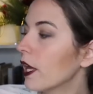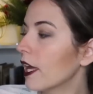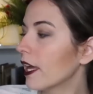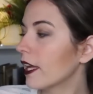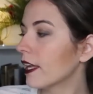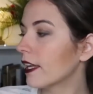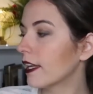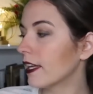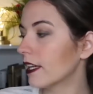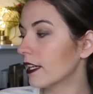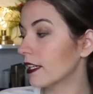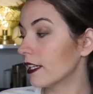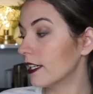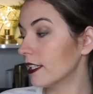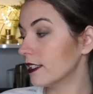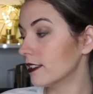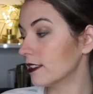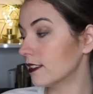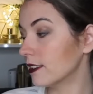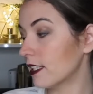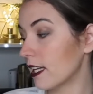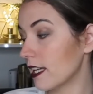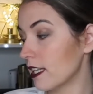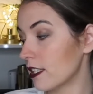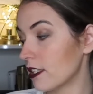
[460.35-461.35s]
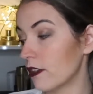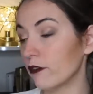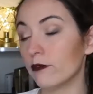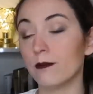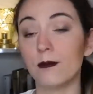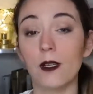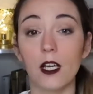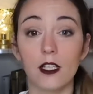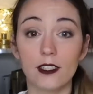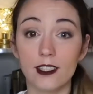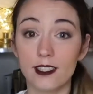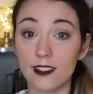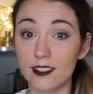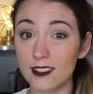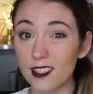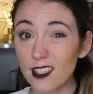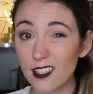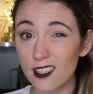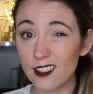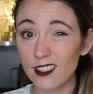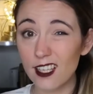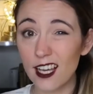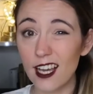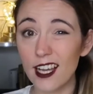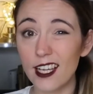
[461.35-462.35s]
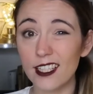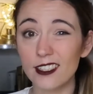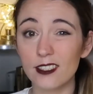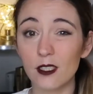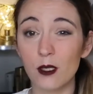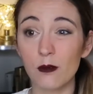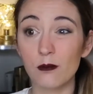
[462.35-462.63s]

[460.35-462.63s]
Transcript: Here it's Days of Blood and Starlight.